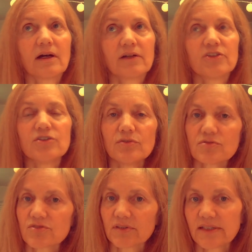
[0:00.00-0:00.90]

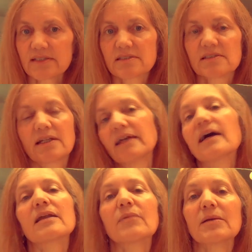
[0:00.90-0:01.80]
huge lists that I
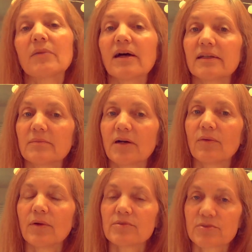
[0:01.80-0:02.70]
had in my mind
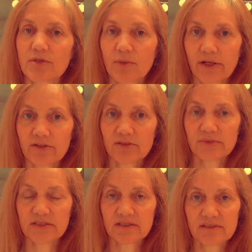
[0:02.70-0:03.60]
about what was required to
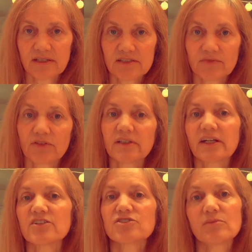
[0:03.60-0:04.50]
be successful and that
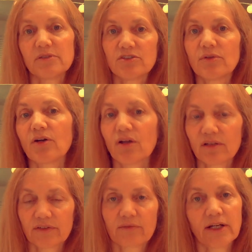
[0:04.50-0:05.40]
I should be doing all
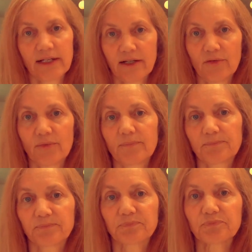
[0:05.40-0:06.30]
of it right now.
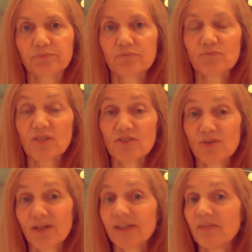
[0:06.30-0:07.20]
So
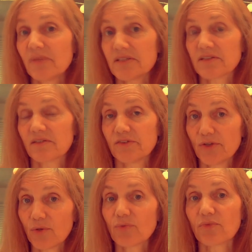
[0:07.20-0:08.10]
I gave myself
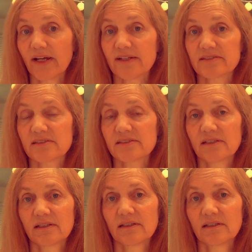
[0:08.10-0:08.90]
no rest